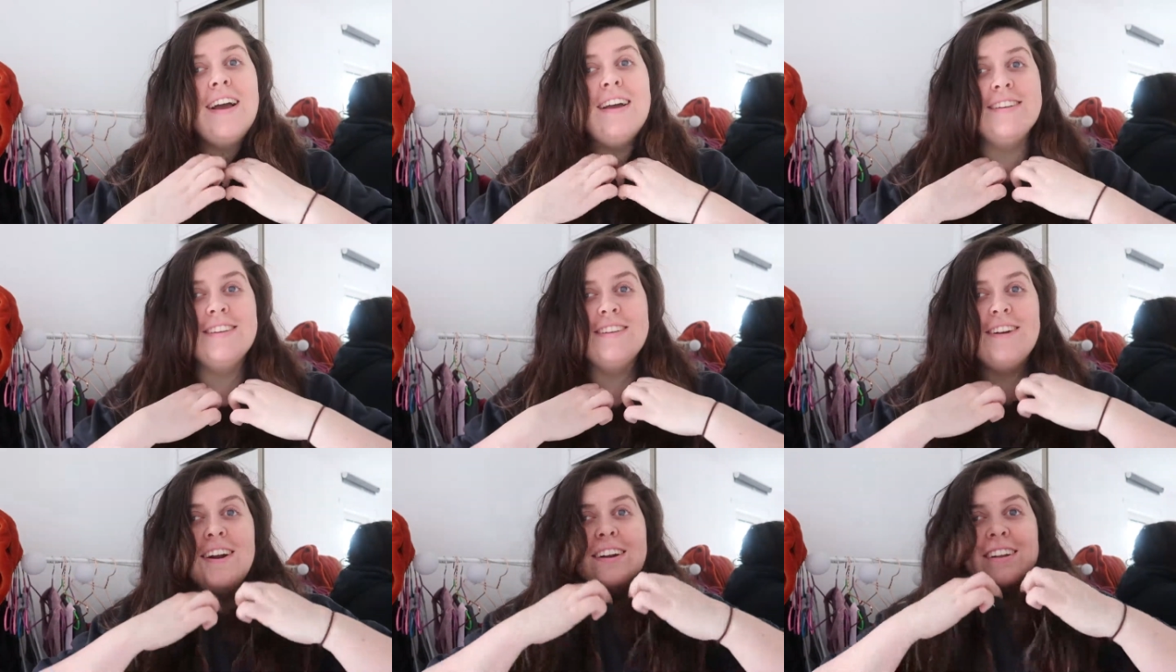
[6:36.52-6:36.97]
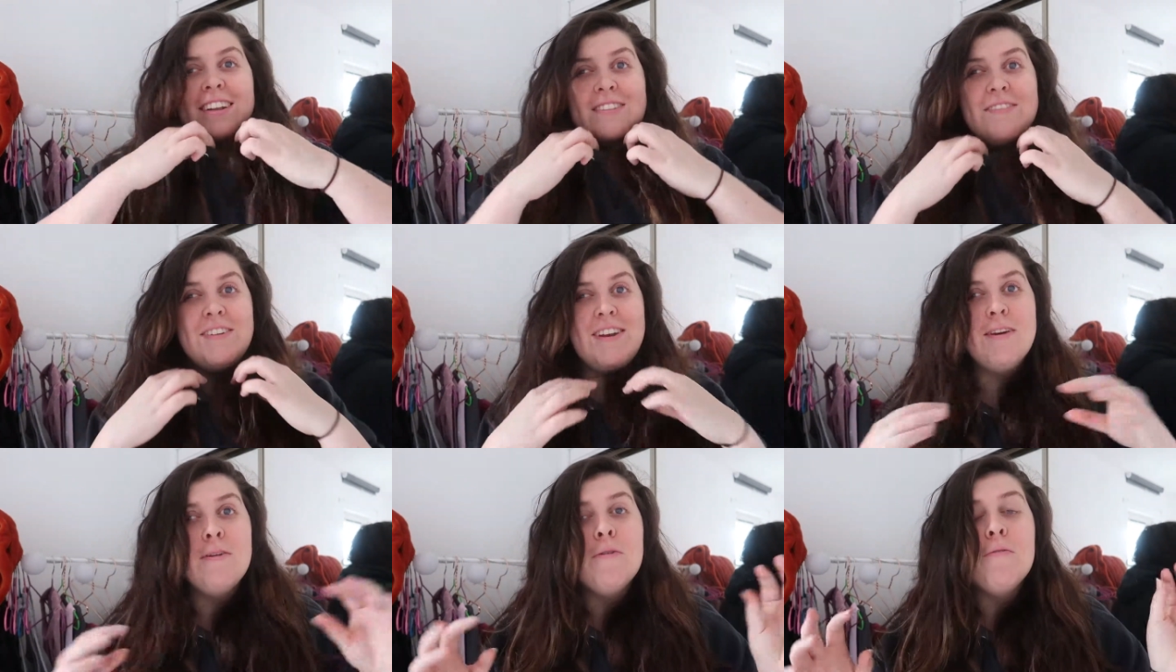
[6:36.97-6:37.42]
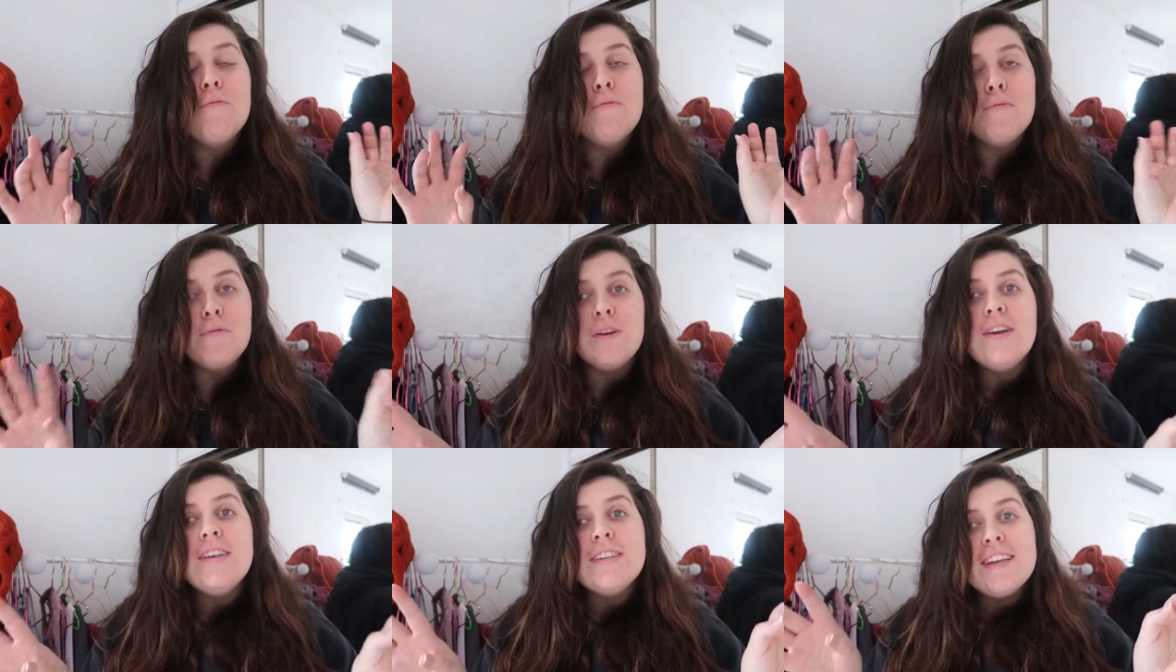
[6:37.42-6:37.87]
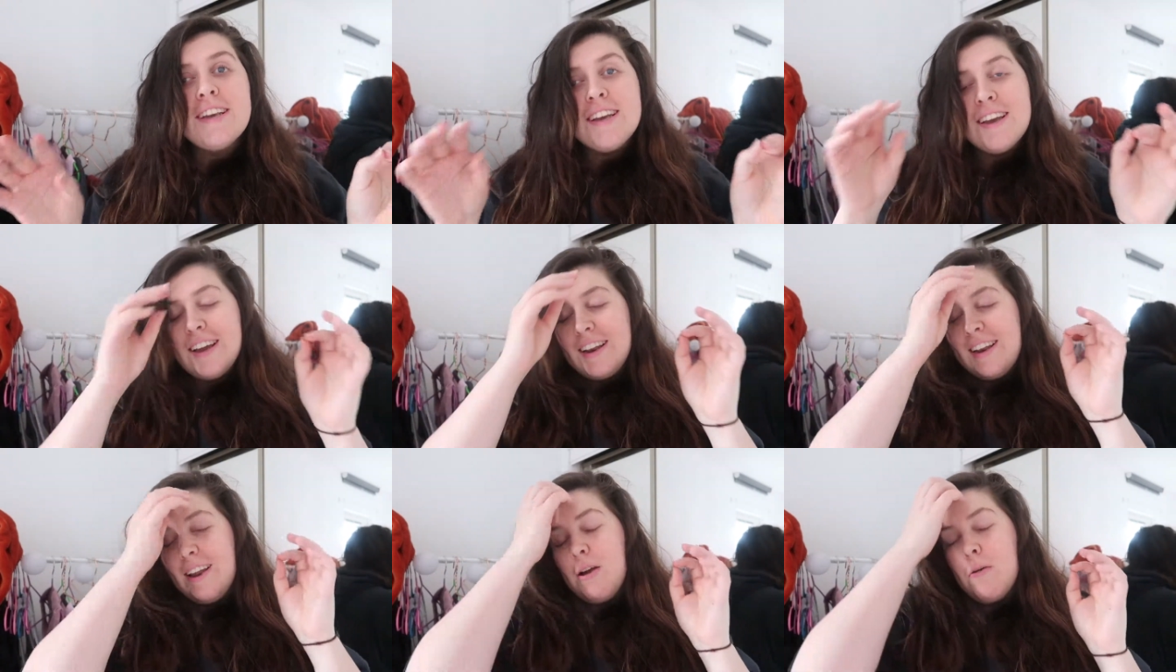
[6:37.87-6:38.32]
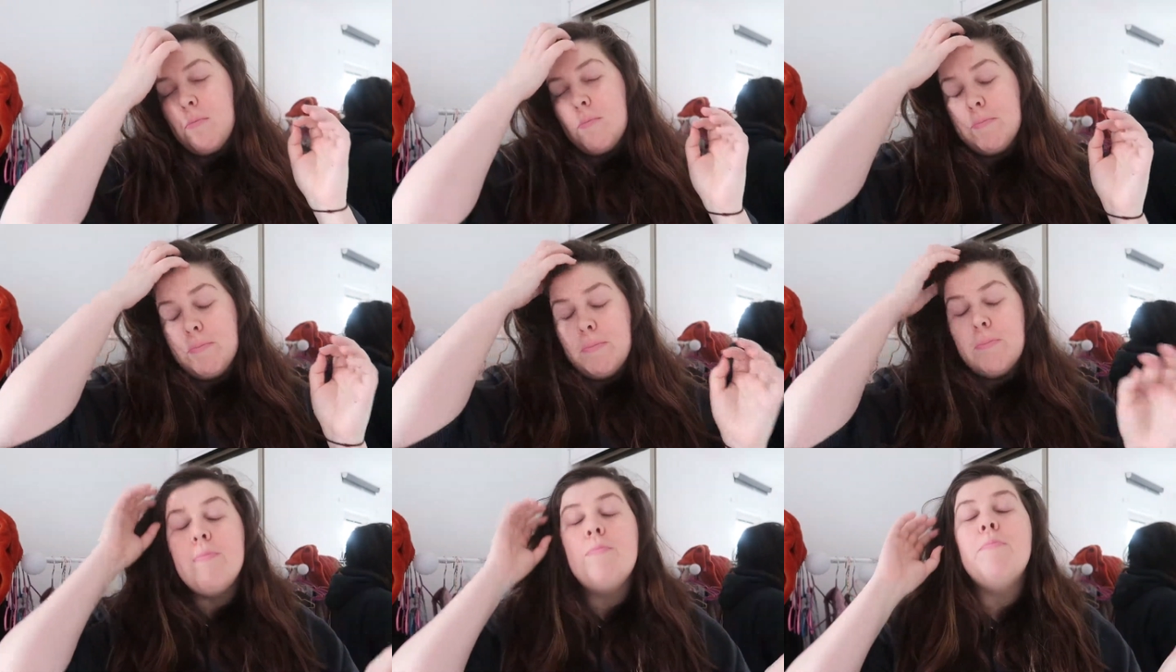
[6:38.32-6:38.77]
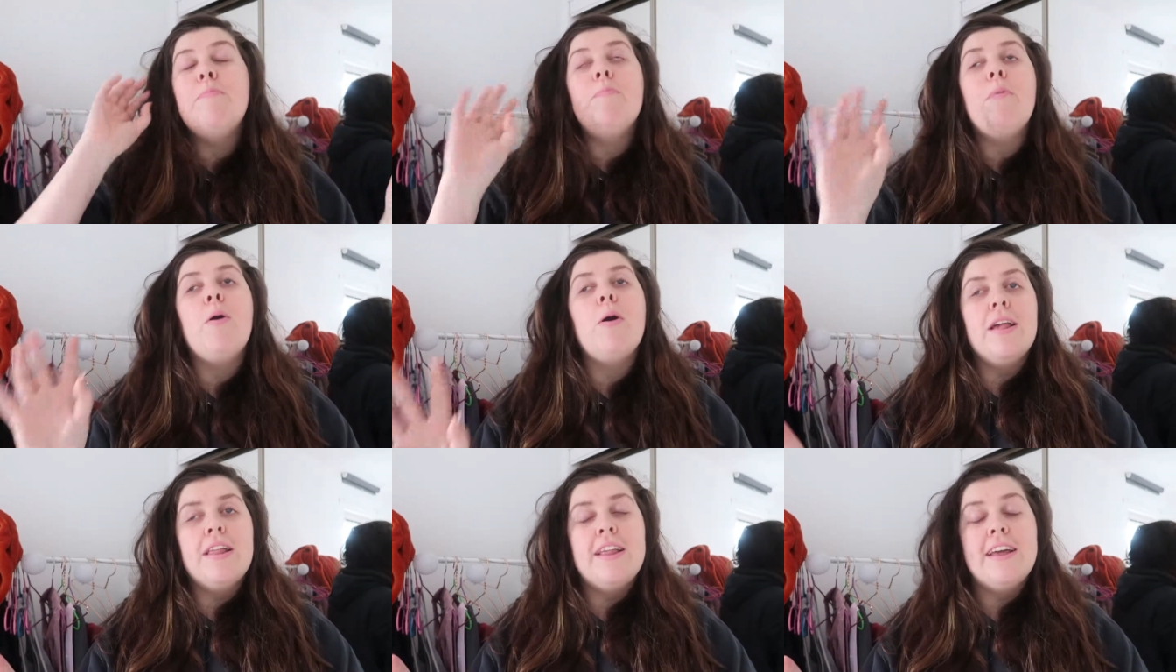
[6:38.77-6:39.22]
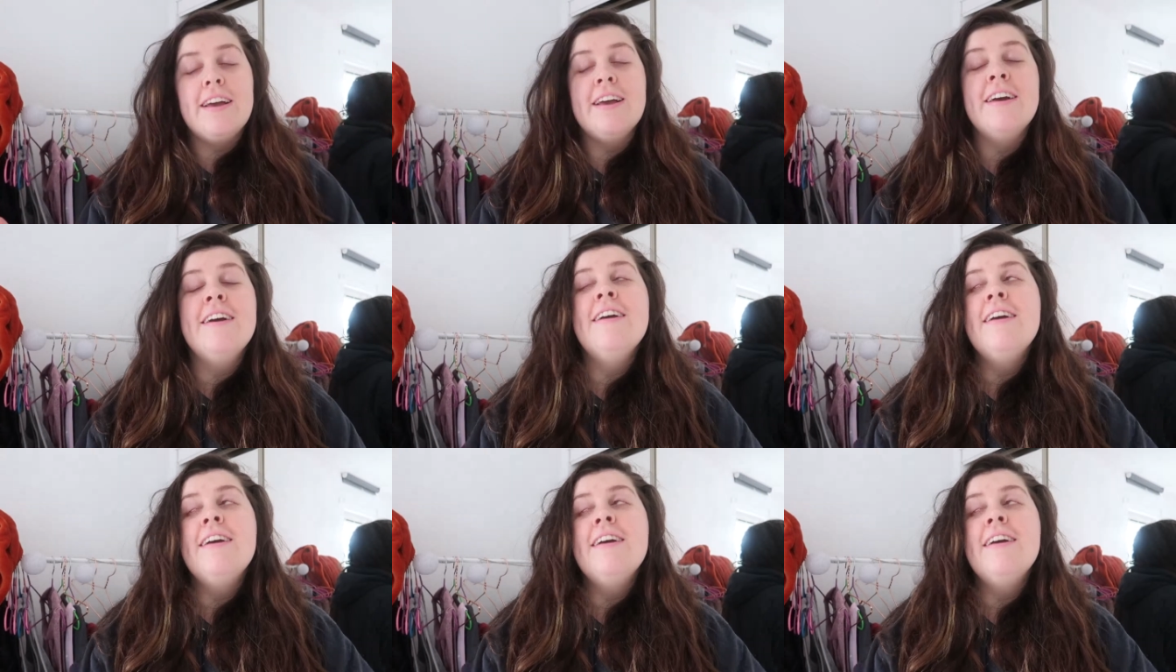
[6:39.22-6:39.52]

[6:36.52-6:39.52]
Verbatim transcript: I started this video freezing and now I'm boiling.